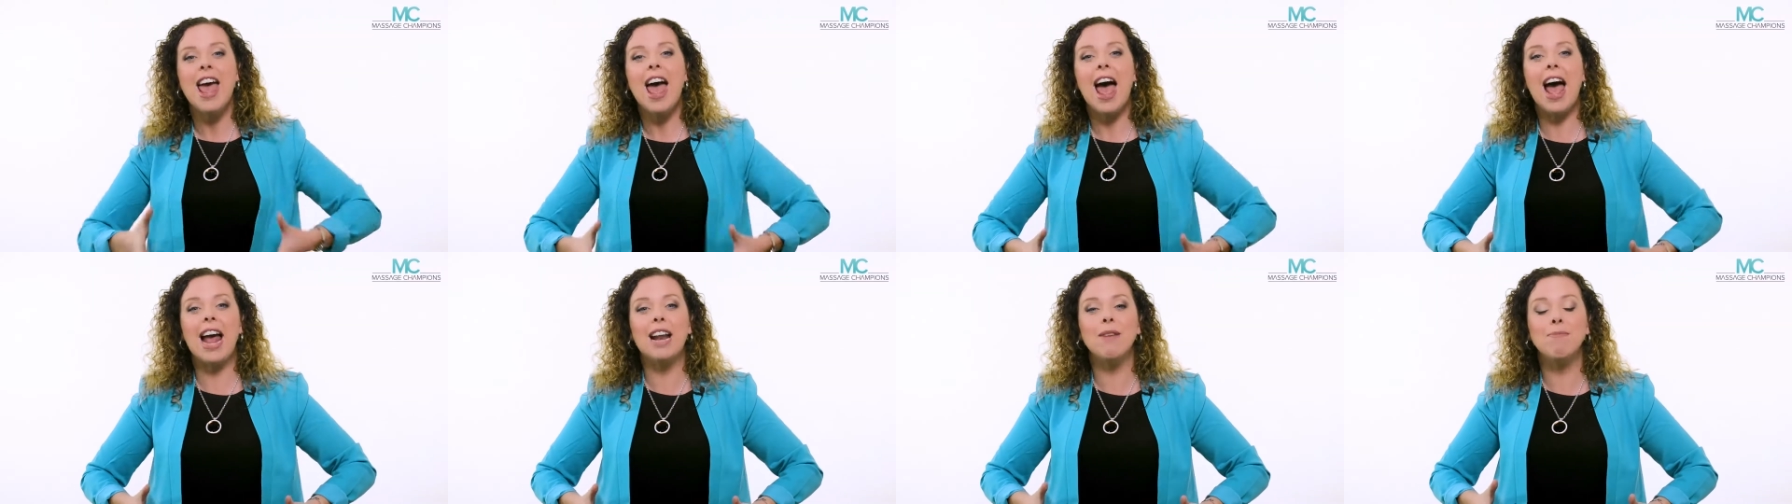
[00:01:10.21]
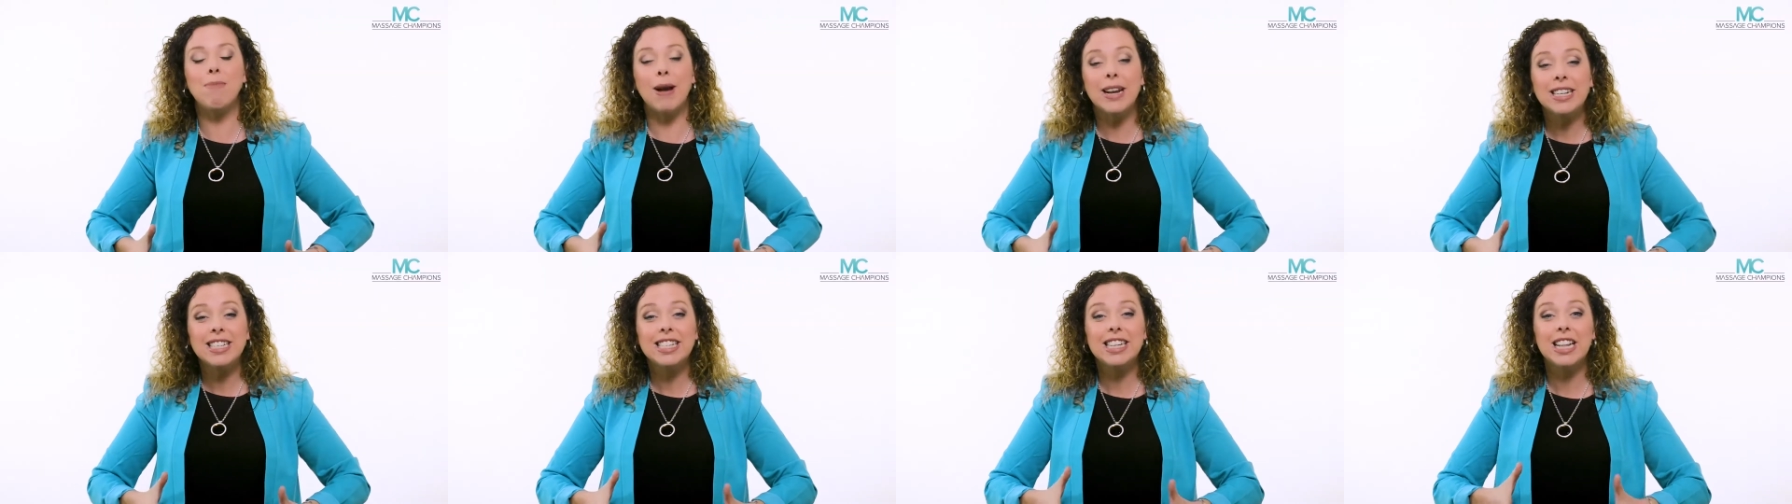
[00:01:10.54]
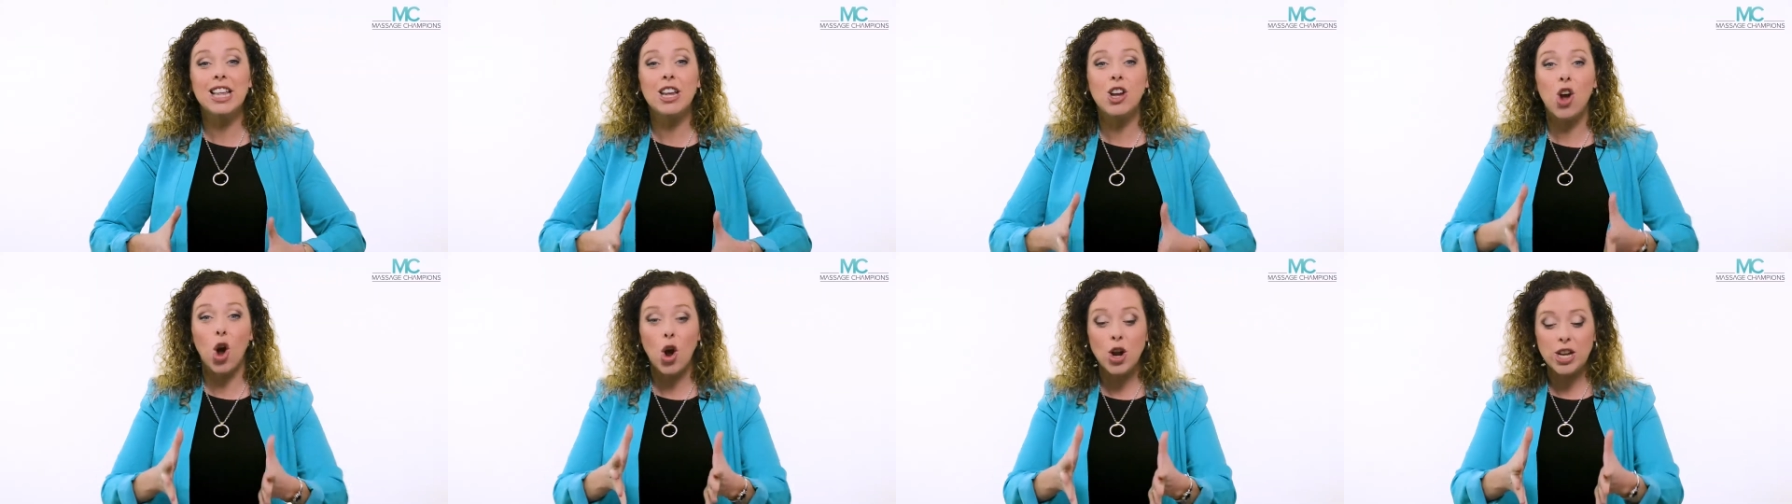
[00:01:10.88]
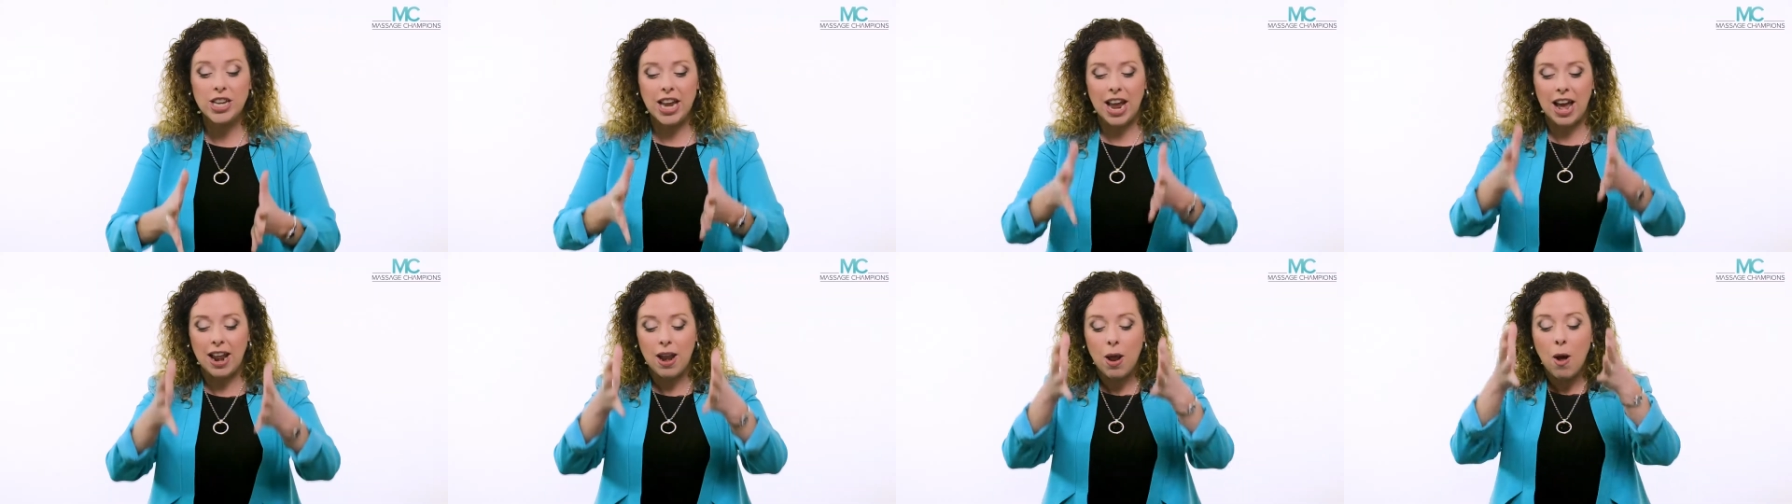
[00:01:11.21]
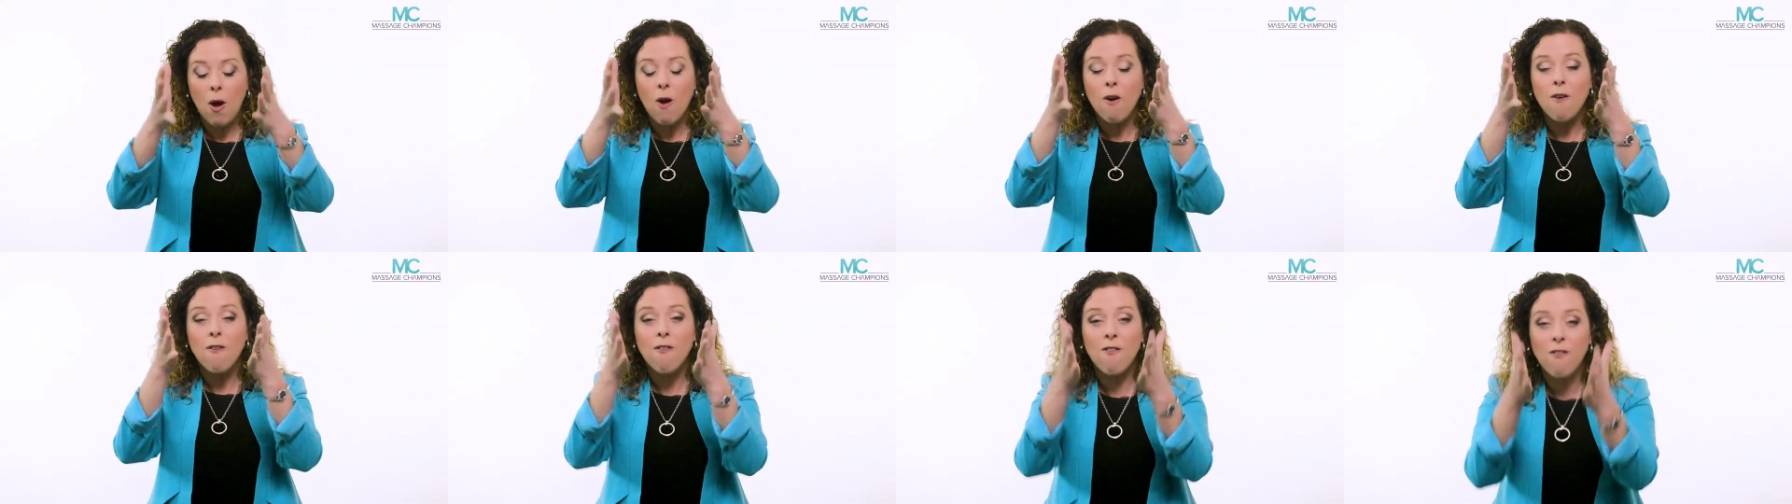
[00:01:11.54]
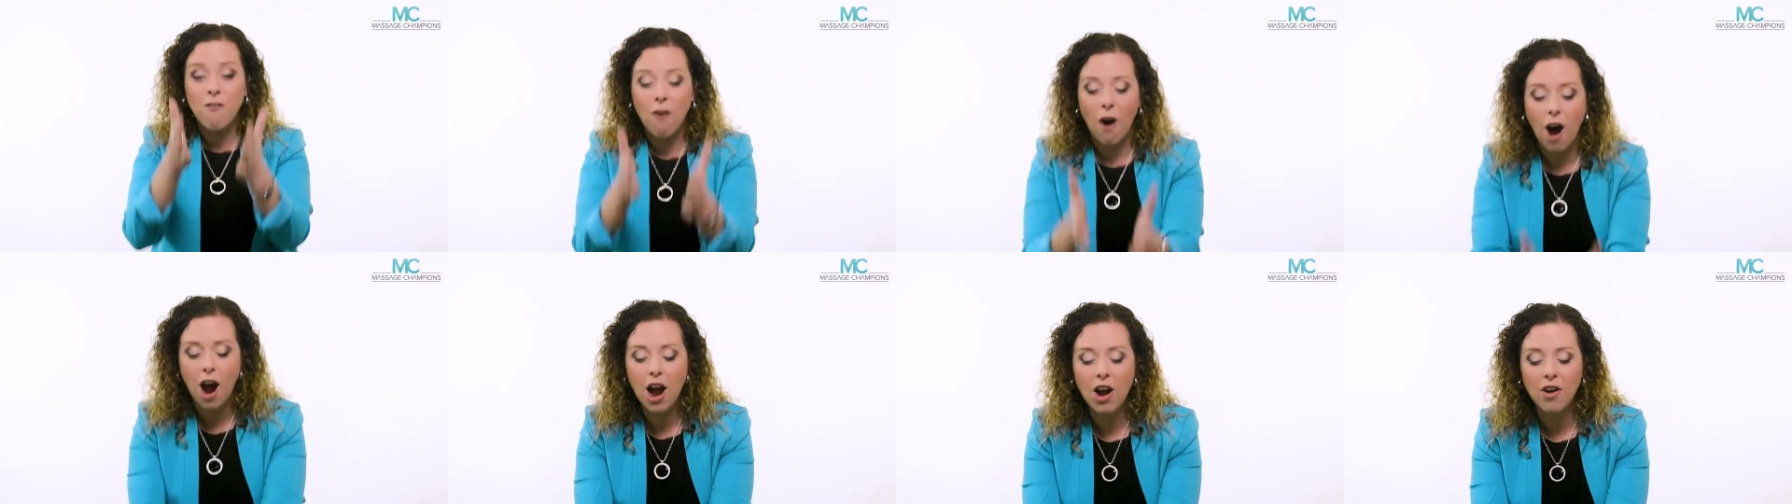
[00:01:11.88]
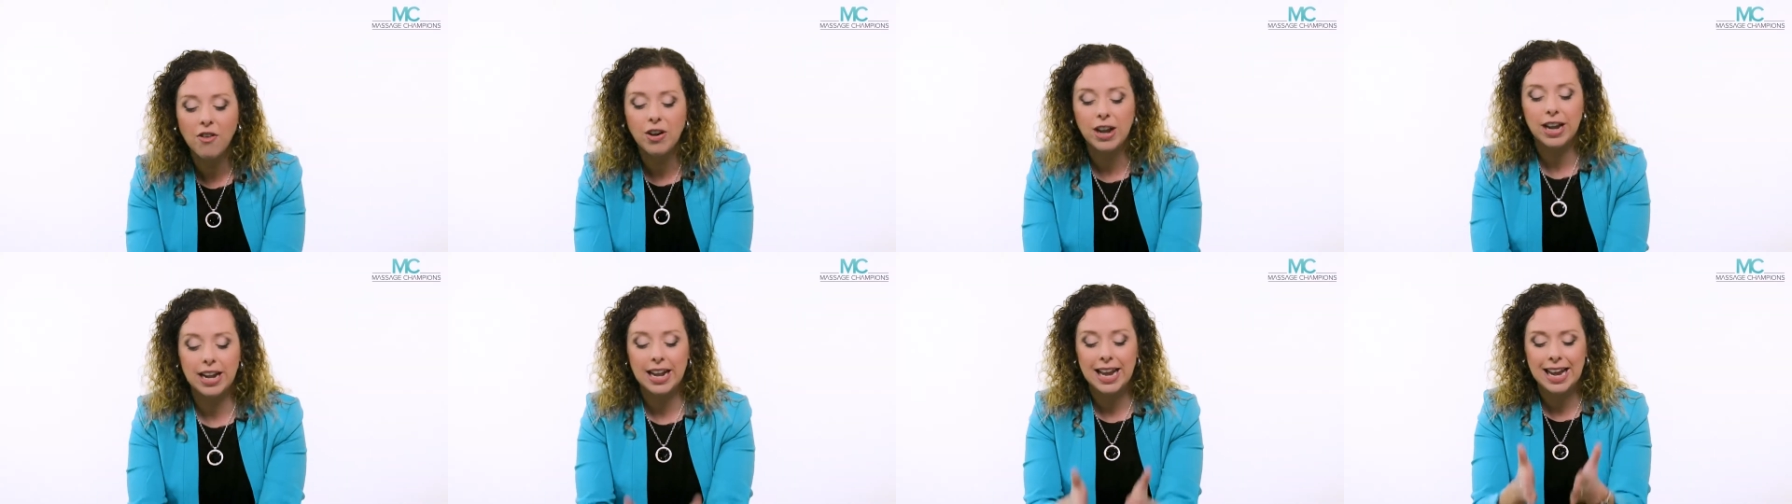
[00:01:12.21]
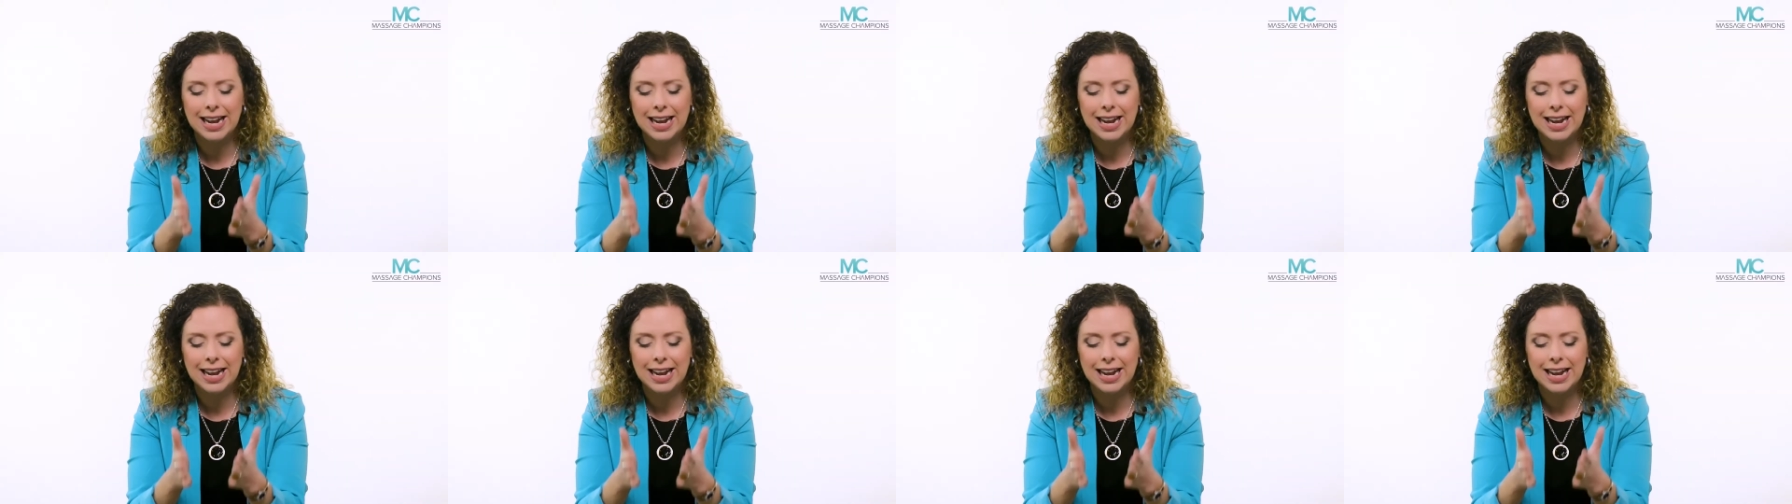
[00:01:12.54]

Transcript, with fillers: and basically go down, fire in